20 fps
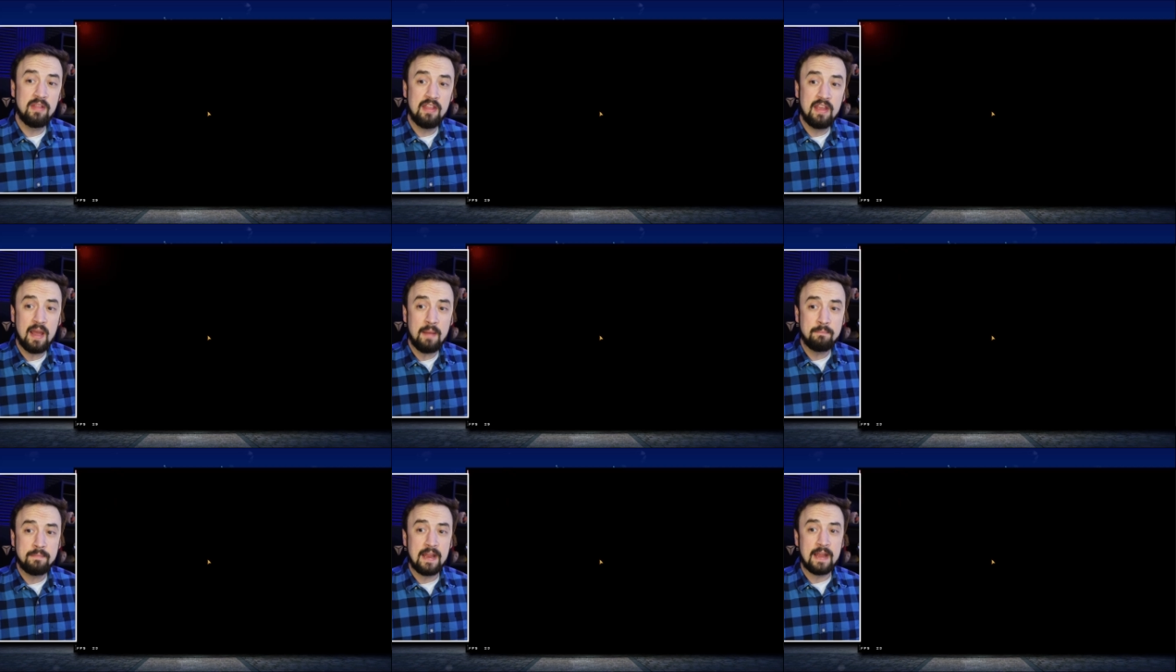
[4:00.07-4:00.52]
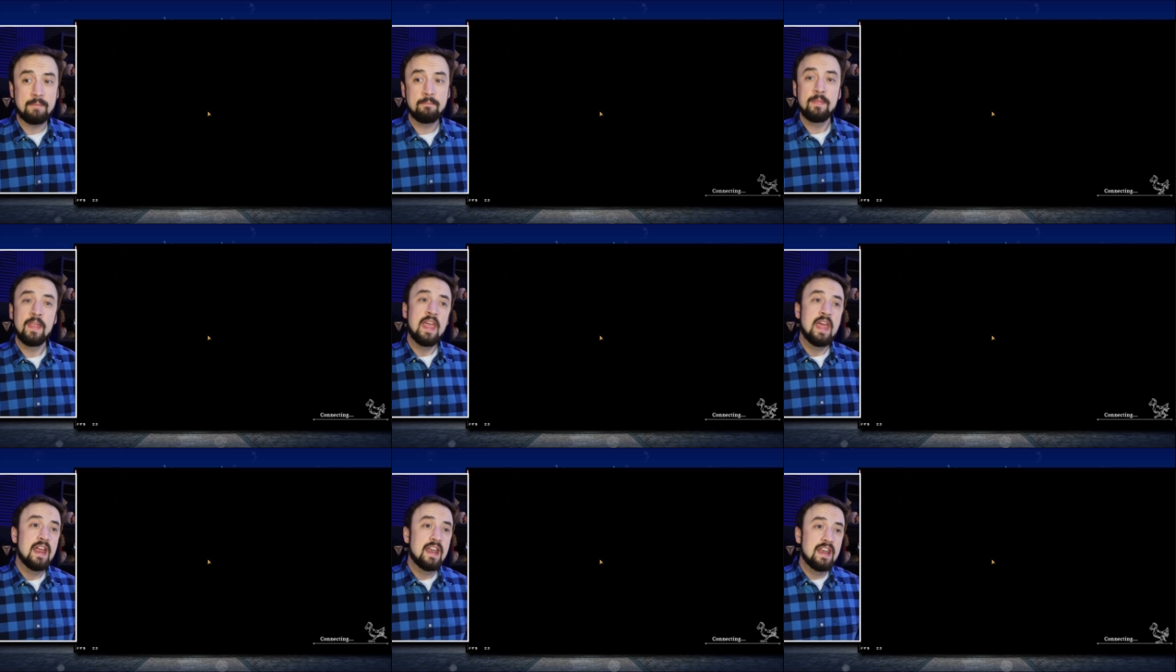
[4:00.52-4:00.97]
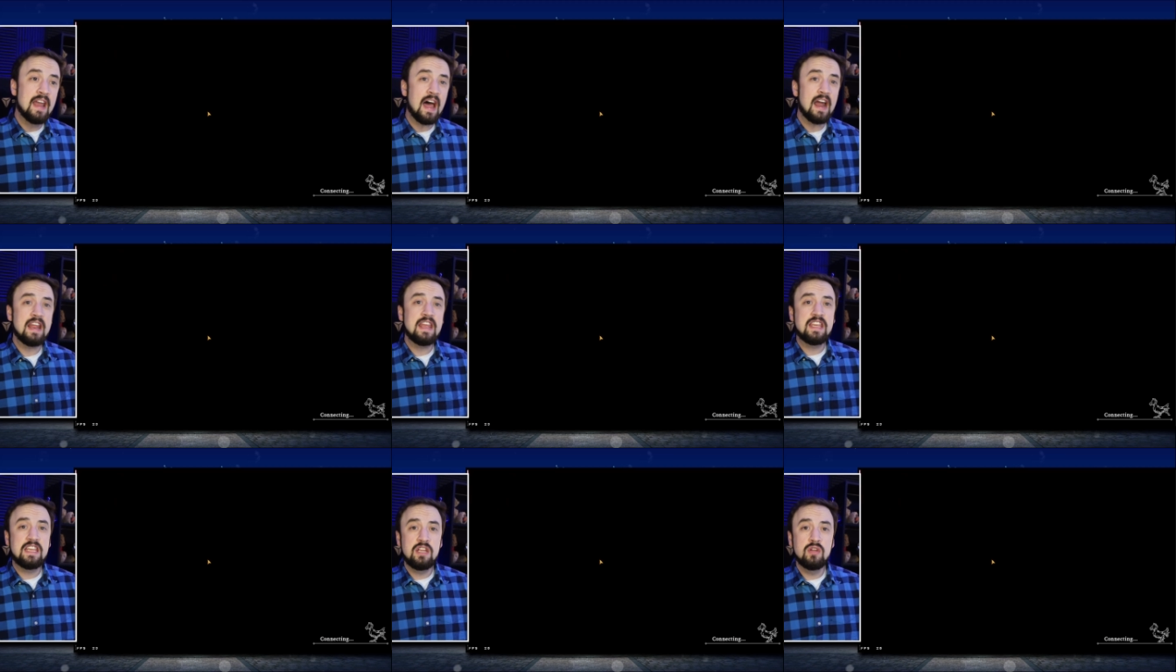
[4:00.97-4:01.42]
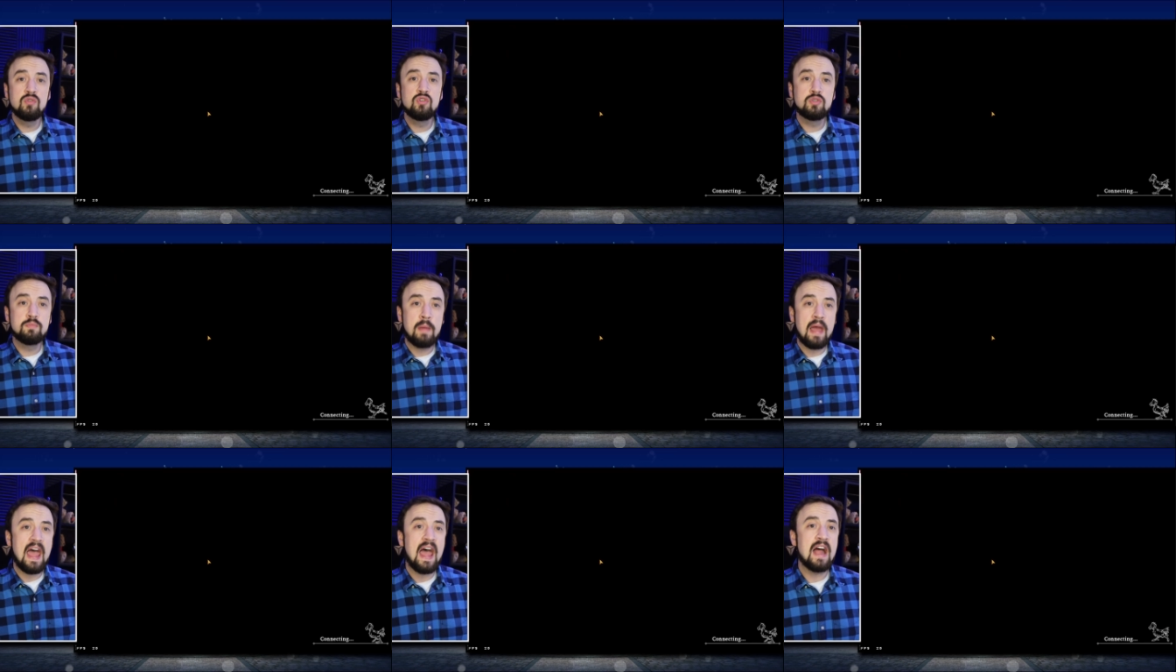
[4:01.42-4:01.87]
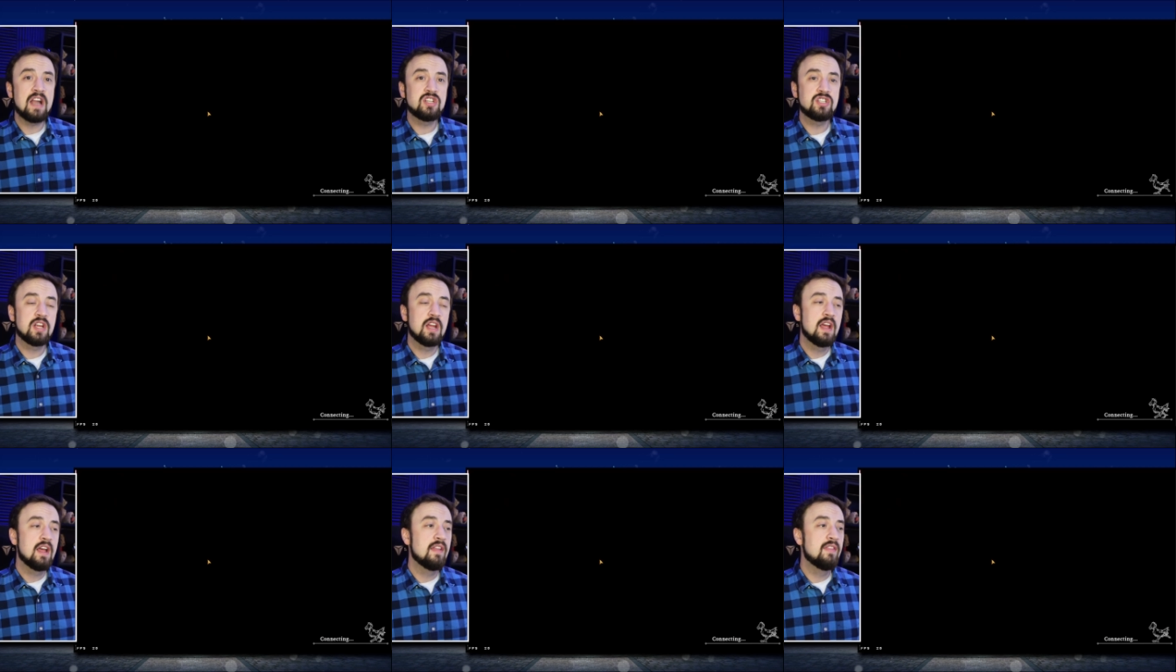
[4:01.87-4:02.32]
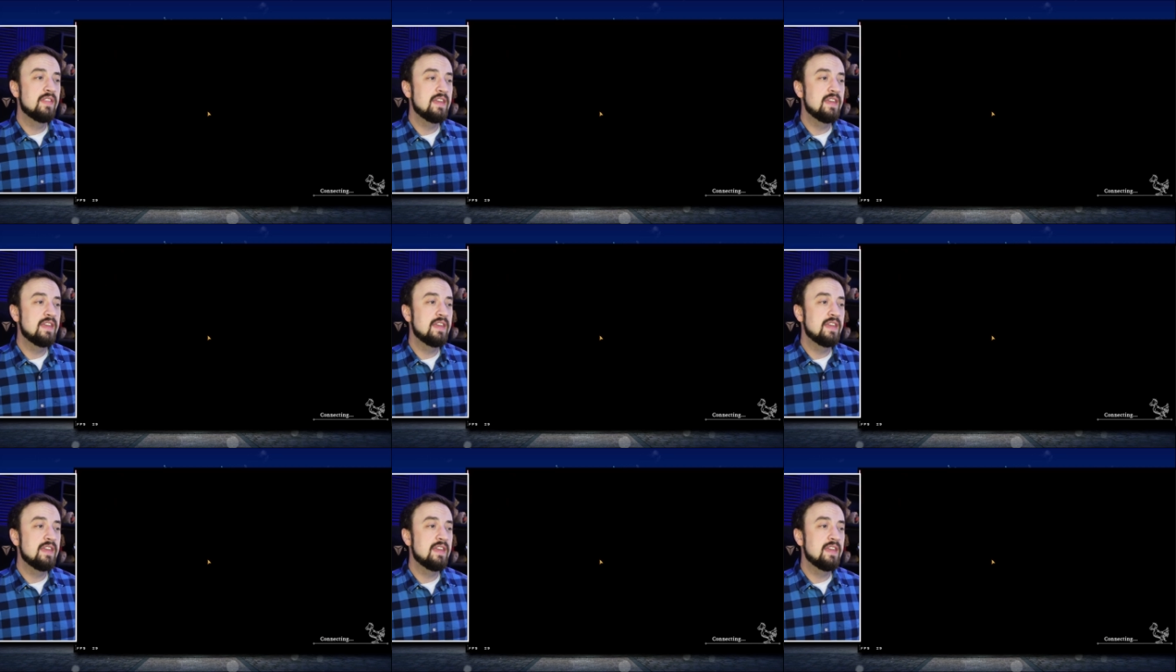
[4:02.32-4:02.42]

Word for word: going to be the update. Not a huge patch.